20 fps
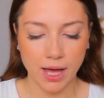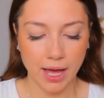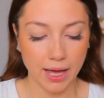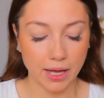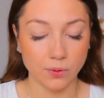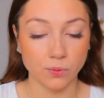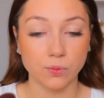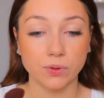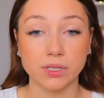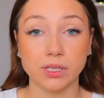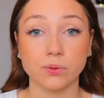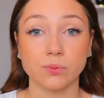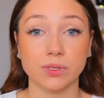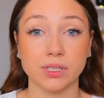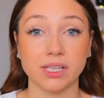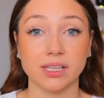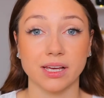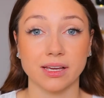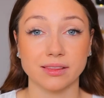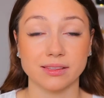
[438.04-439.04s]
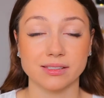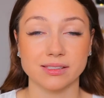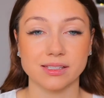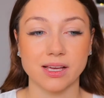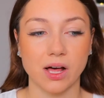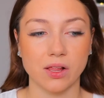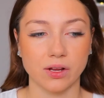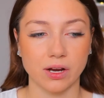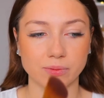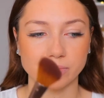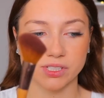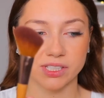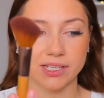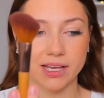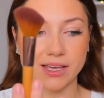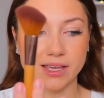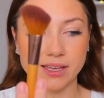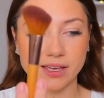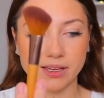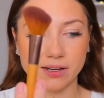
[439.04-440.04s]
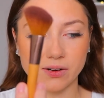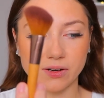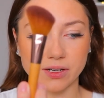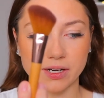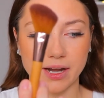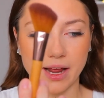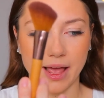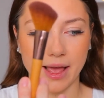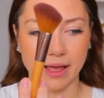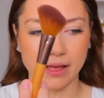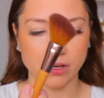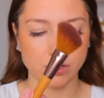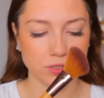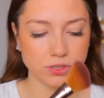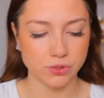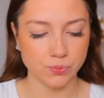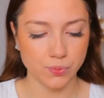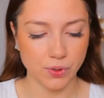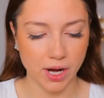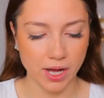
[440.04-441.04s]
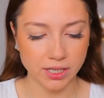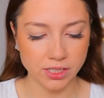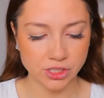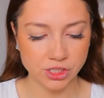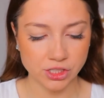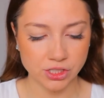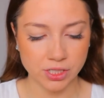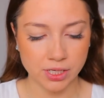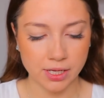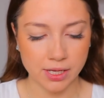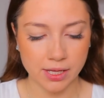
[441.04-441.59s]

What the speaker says: I really, really like this color. I'm just taking it on an angled brush,